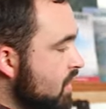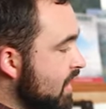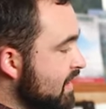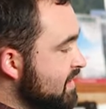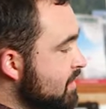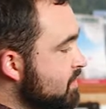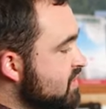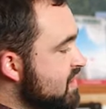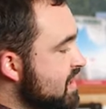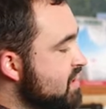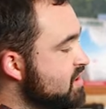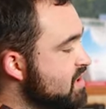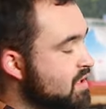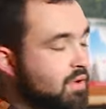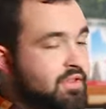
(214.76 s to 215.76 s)
Like I said, we're
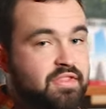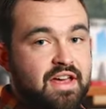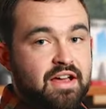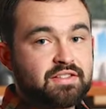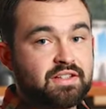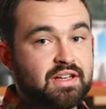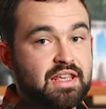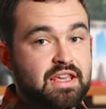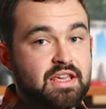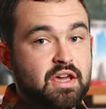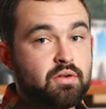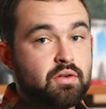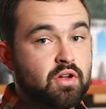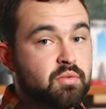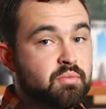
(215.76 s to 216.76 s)
seeing G1000
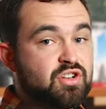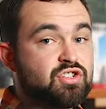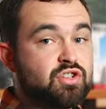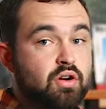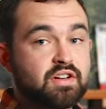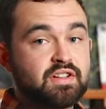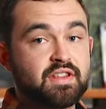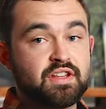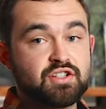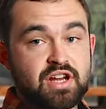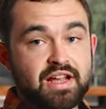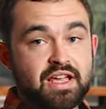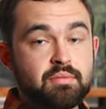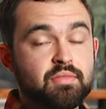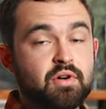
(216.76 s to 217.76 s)
Eco on the majority of the
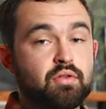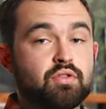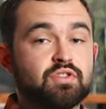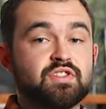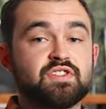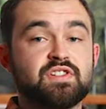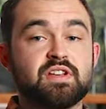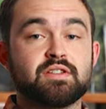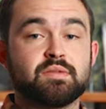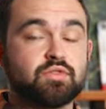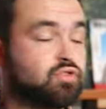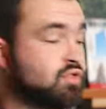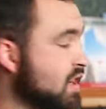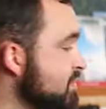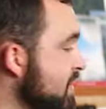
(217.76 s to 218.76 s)
jacket, but we're also seeing some
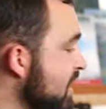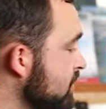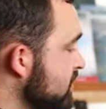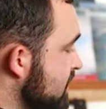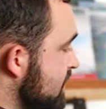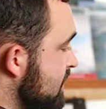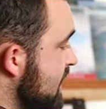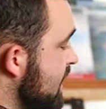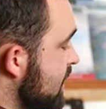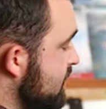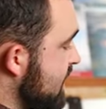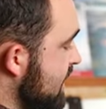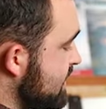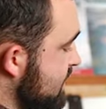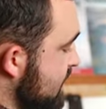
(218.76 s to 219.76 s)
stretch panels and they're
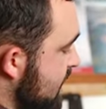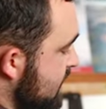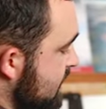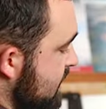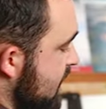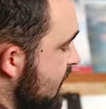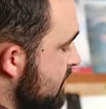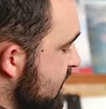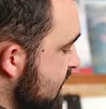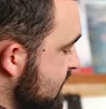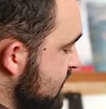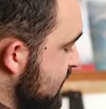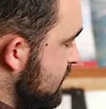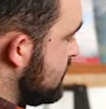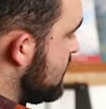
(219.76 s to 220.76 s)
located under the
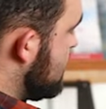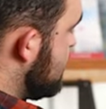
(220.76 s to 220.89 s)
armpits. So